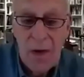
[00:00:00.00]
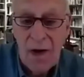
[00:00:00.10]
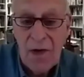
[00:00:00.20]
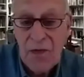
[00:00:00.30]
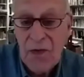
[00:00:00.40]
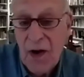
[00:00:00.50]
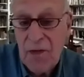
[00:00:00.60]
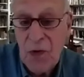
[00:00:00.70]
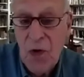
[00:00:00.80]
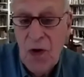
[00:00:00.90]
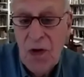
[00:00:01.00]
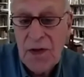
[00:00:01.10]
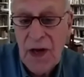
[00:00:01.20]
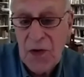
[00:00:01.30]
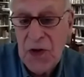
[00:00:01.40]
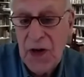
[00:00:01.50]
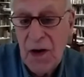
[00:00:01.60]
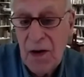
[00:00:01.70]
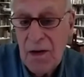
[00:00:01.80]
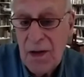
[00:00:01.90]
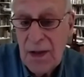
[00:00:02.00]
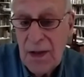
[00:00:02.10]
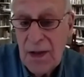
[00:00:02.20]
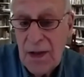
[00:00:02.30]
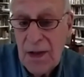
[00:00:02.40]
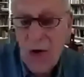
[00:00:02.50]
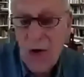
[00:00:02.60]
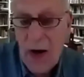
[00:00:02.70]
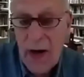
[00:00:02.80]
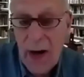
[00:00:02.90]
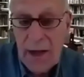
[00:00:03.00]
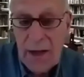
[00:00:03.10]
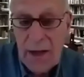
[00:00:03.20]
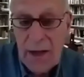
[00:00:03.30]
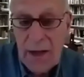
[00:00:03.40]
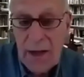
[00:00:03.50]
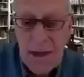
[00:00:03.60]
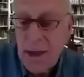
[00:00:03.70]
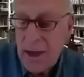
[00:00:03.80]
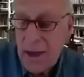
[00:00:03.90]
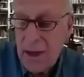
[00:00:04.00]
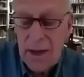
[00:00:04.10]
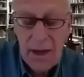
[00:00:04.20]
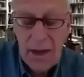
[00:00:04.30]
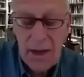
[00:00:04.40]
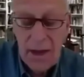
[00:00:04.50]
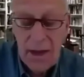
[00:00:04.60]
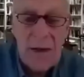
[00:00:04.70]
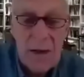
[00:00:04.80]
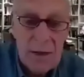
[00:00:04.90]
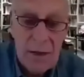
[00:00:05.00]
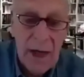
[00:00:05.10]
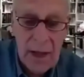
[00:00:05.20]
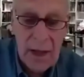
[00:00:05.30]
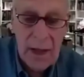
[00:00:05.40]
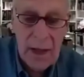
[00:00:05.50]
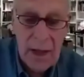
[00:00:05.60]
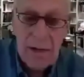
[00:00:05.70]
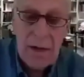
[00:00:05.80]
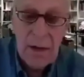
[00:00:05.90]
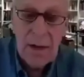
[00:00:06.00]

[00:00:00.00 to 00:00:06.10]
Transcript: of the world out there. So I say that, yes, that